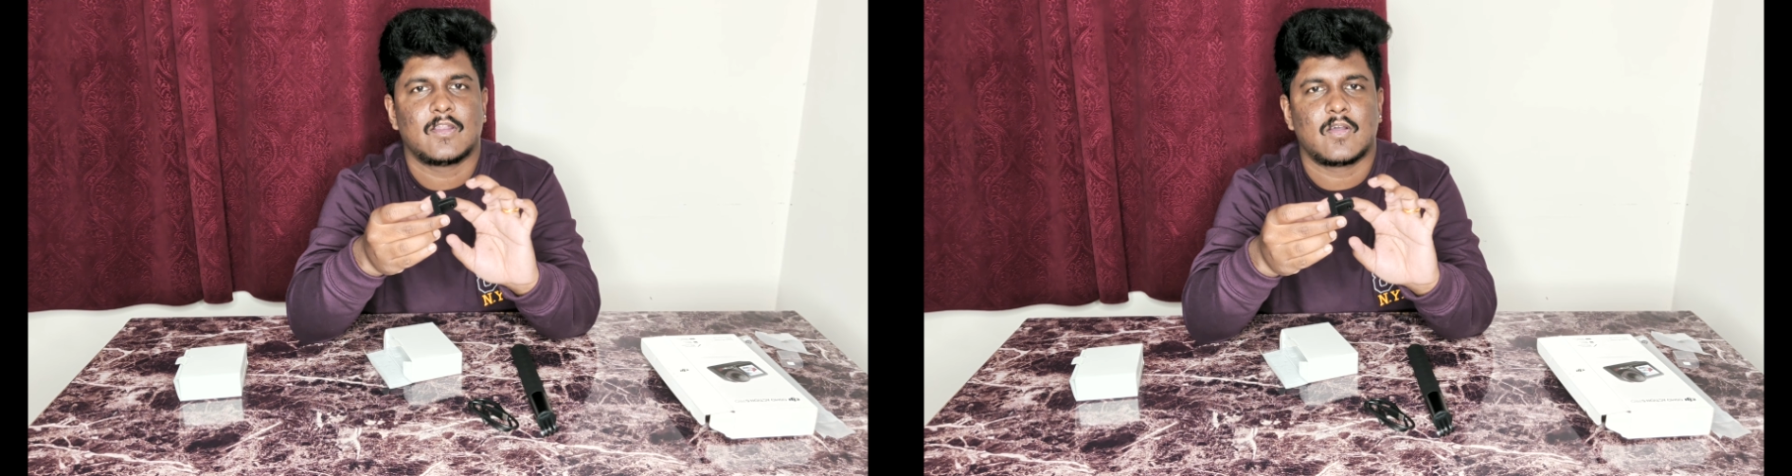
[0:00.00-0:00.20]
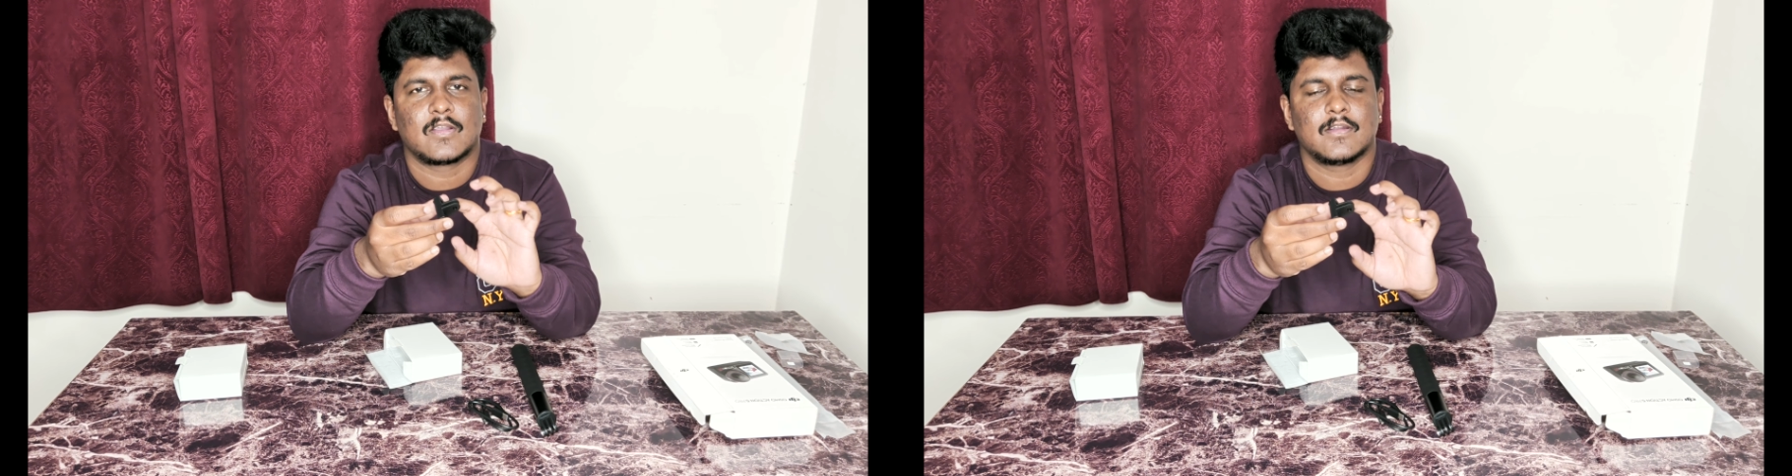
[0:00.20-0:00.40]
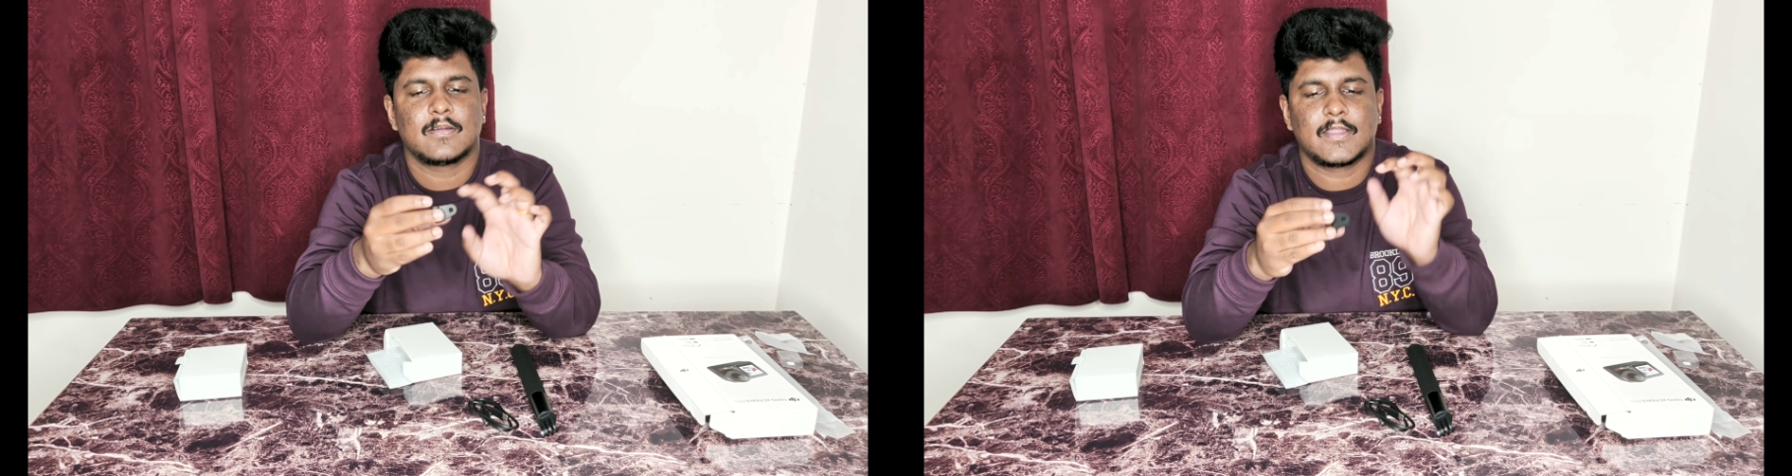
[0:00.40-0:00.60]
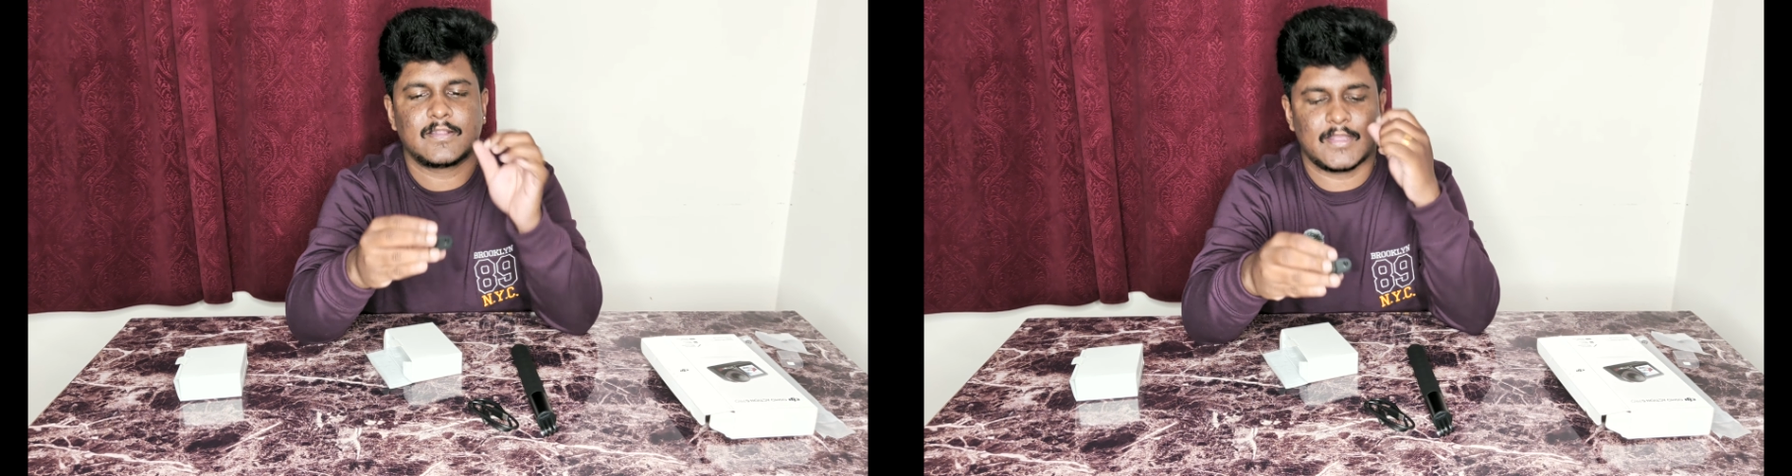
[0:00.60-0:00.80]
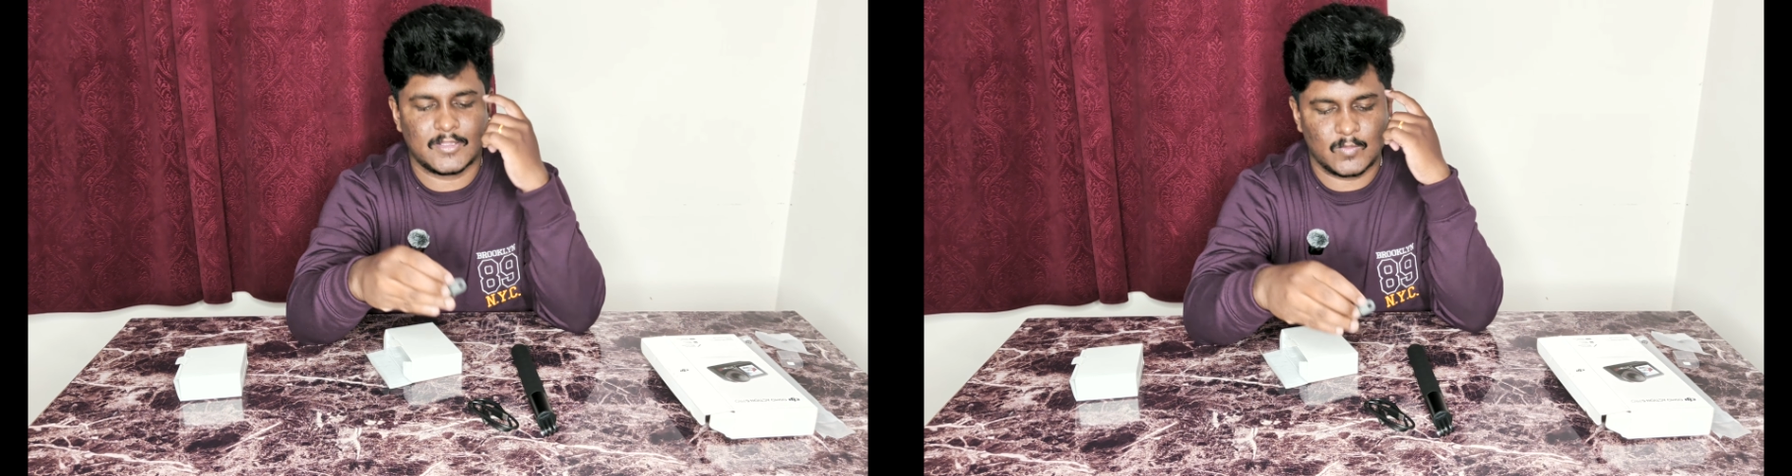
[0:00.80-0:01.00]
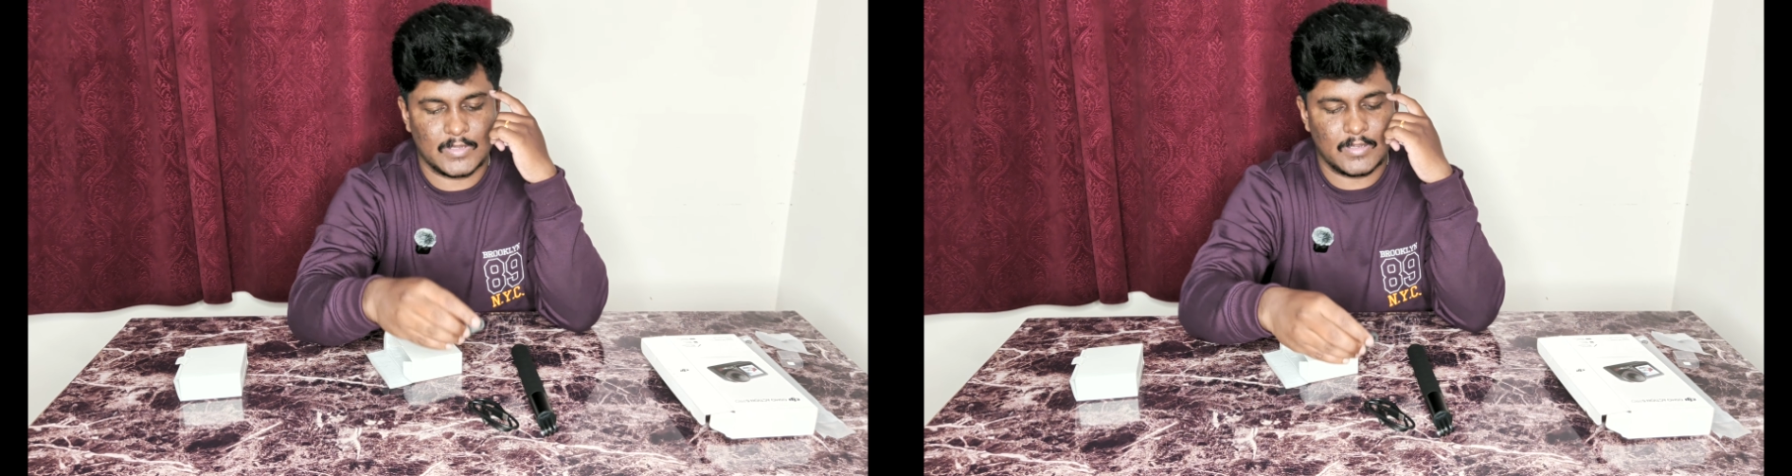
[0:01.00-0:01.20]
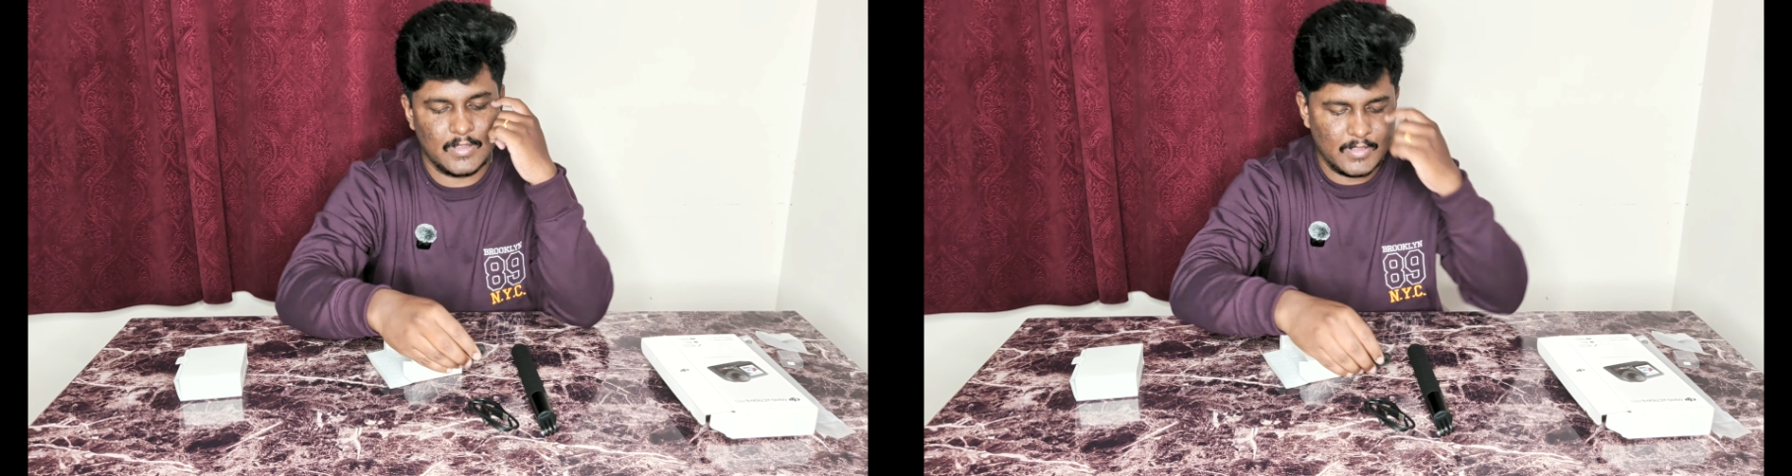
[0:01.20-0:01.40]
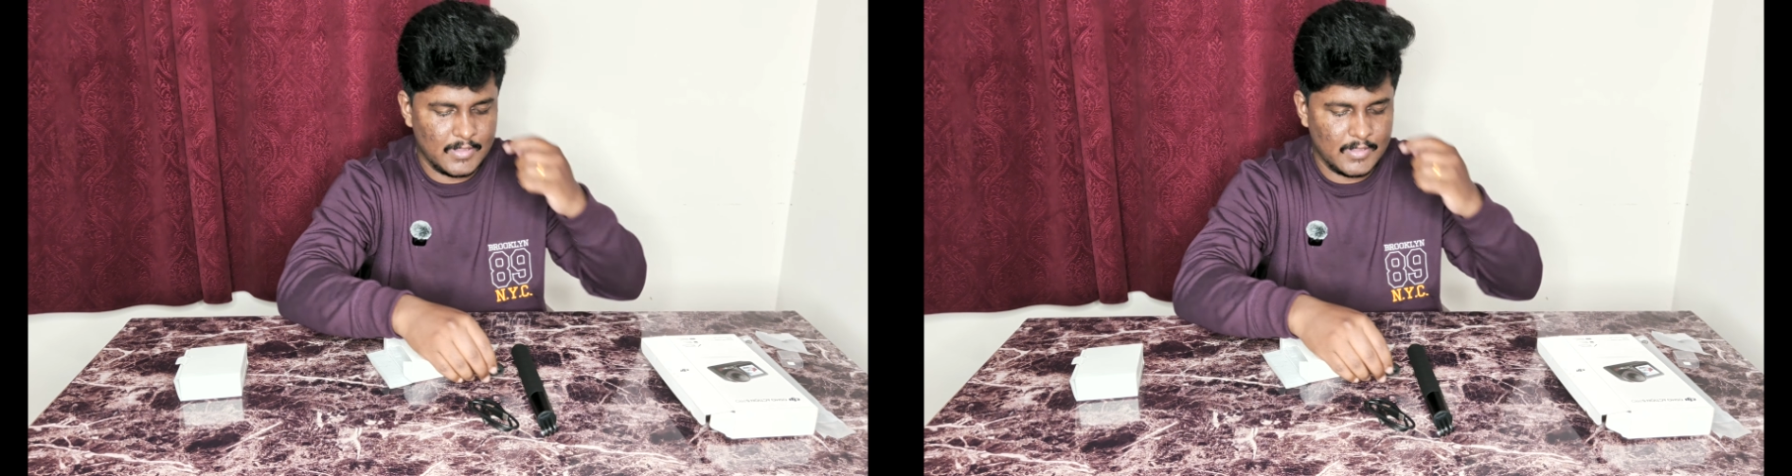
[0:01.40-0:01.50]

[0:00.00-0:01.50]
longer and the other one